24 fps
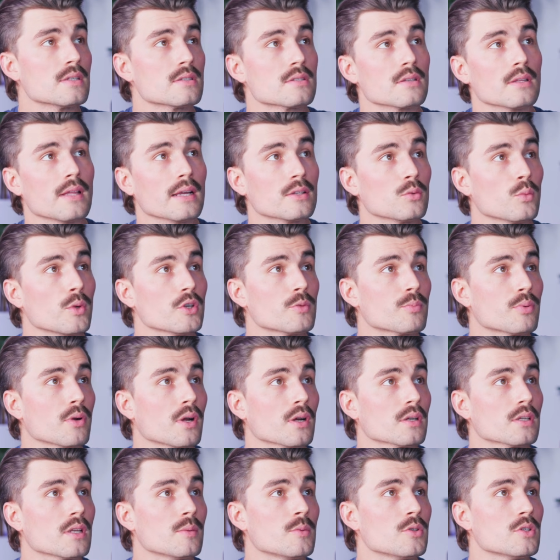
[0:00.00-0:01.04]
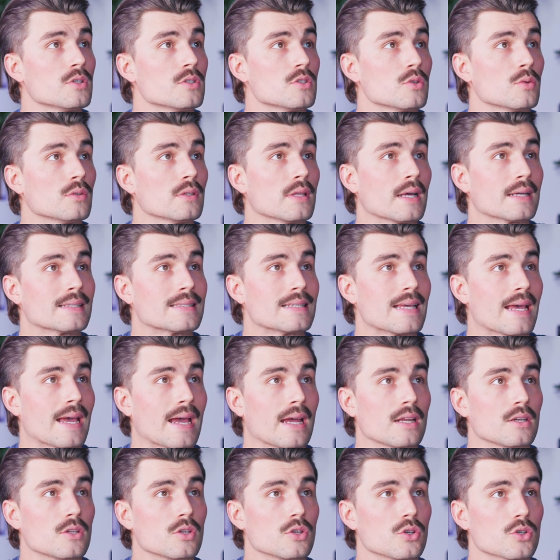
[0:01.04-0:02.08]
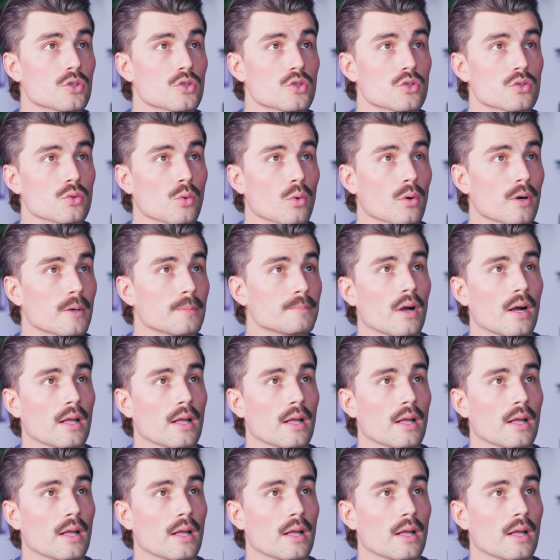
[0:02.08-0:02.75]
Select which product images you would like to add to your store.